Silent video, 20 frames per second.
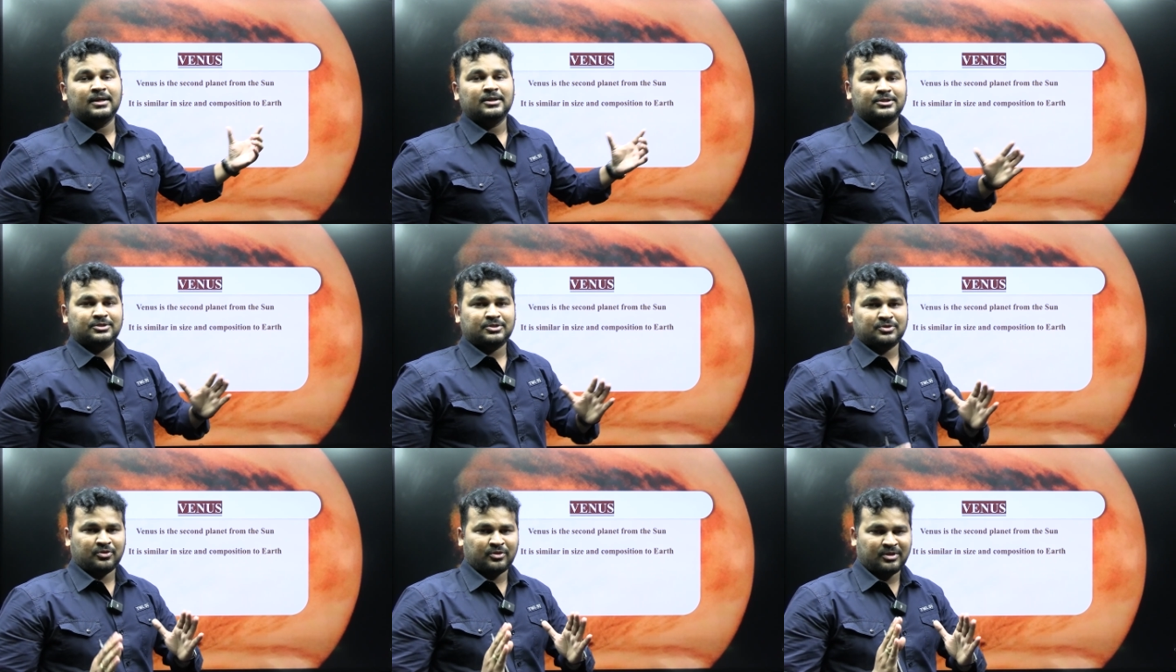
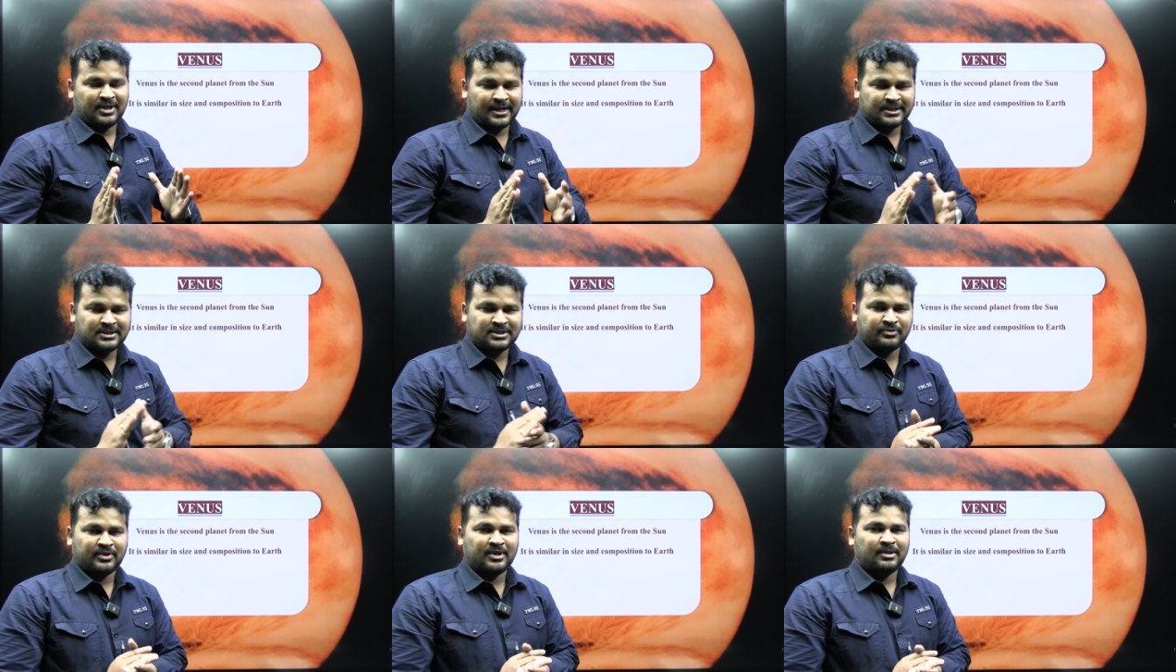So
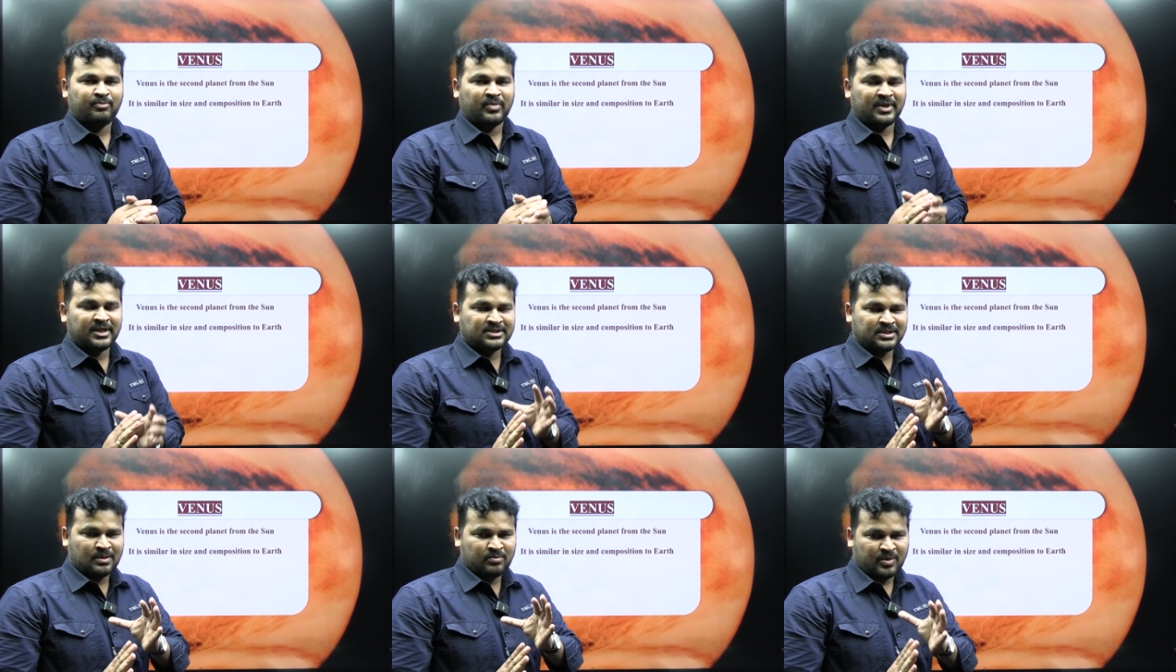that's why,
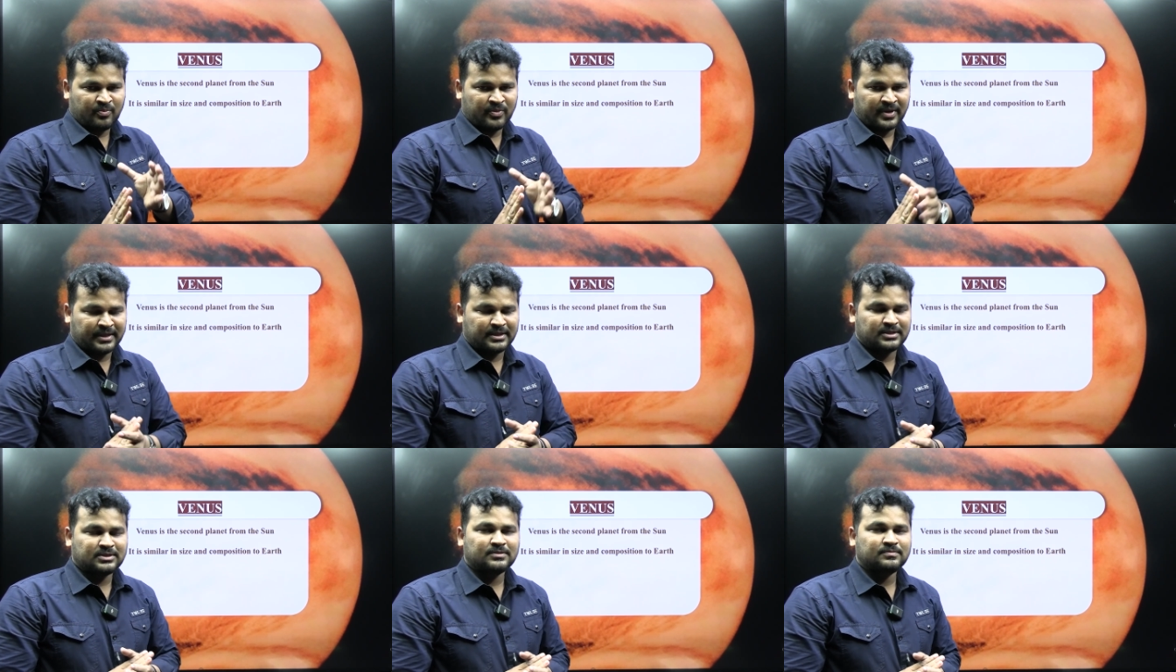please
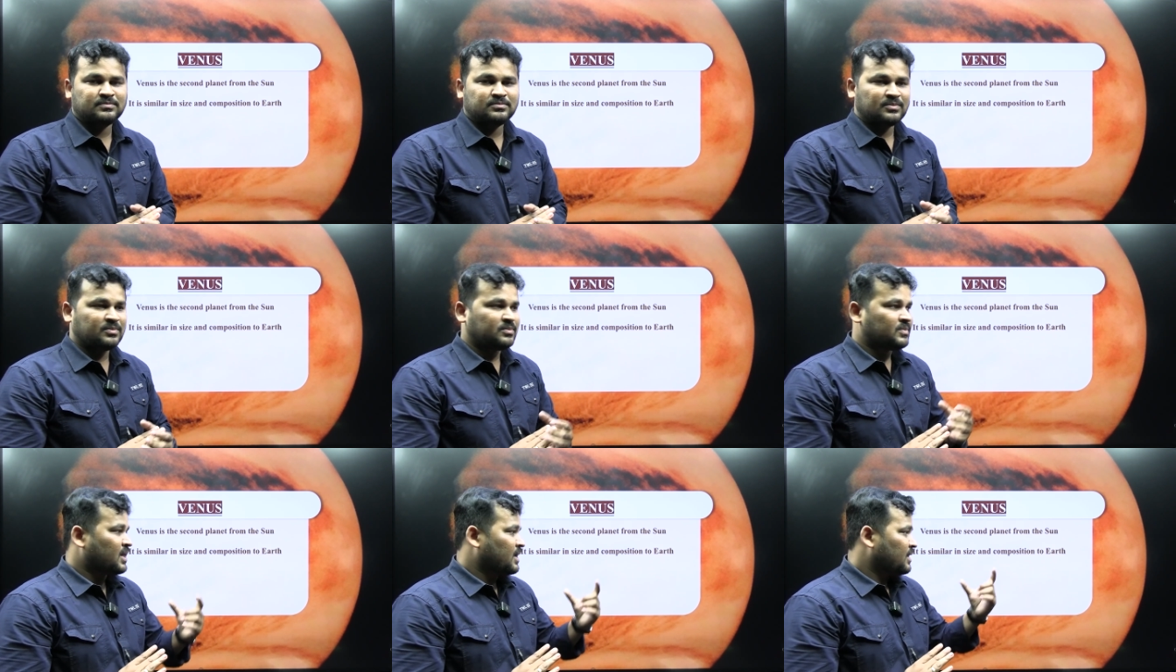remember it.
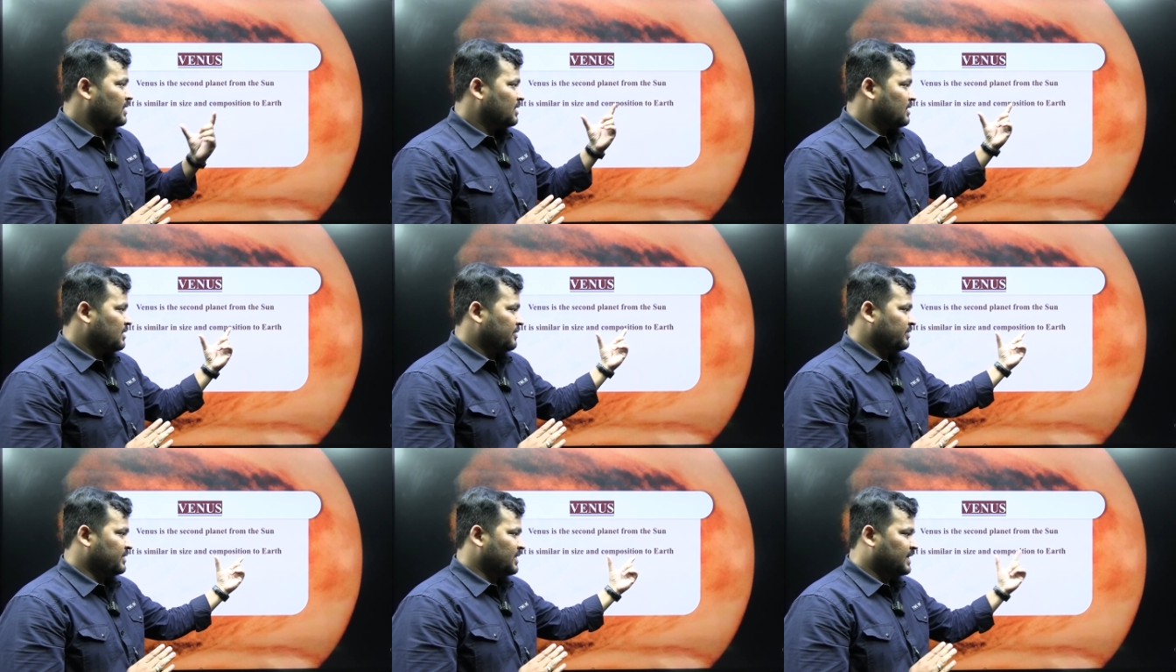
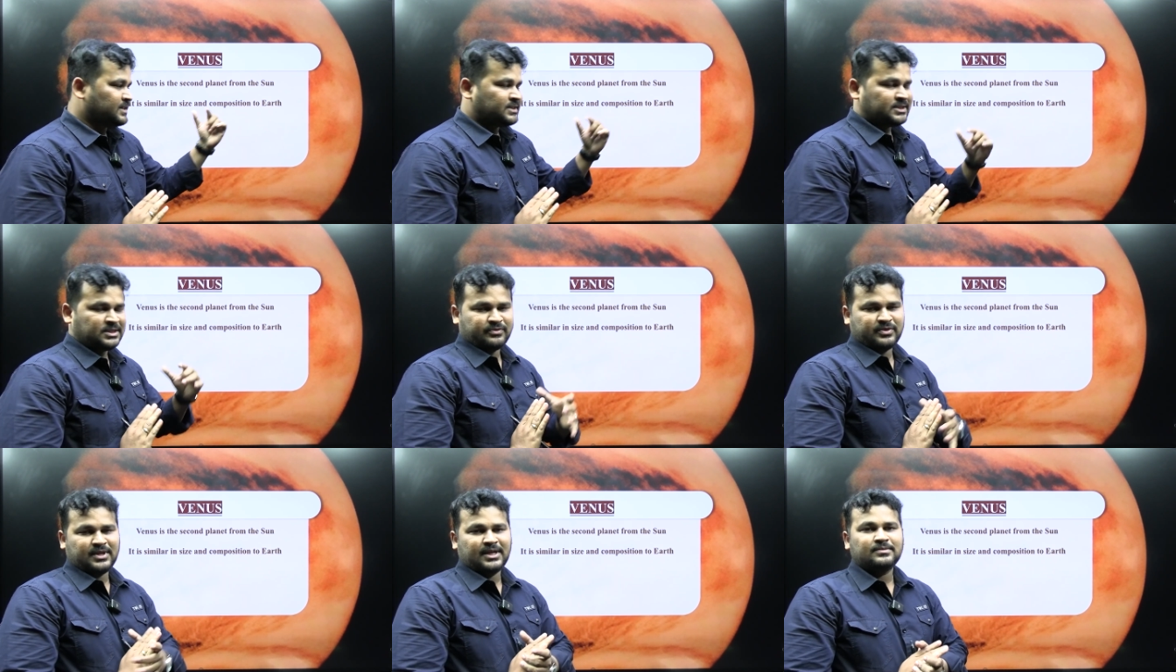
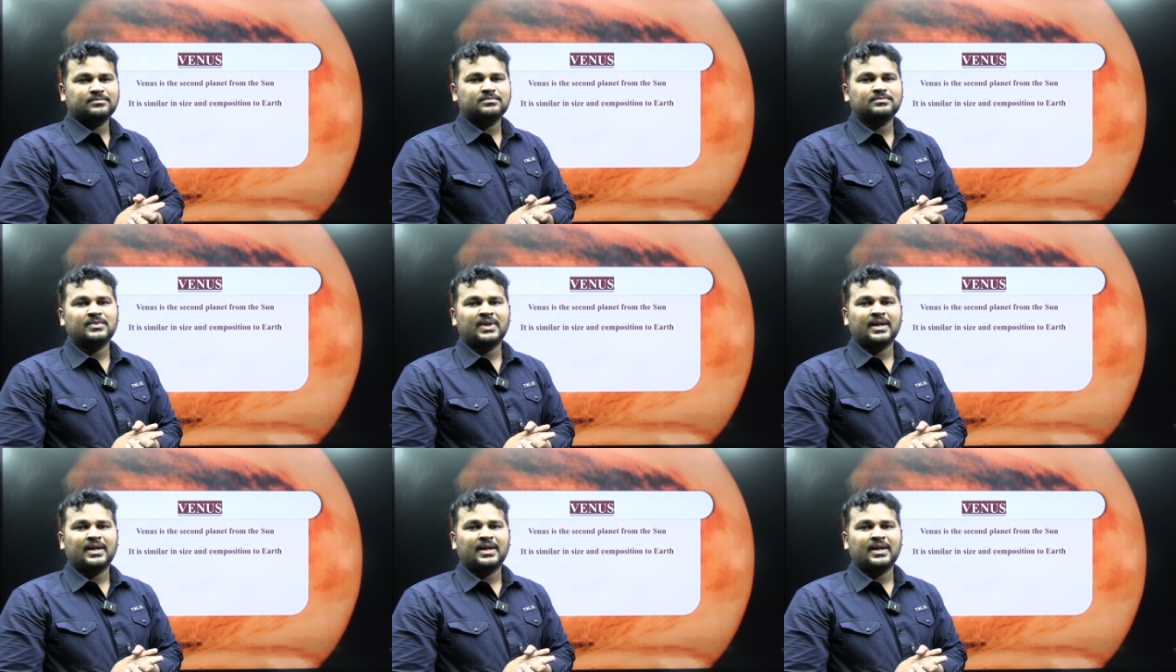That's why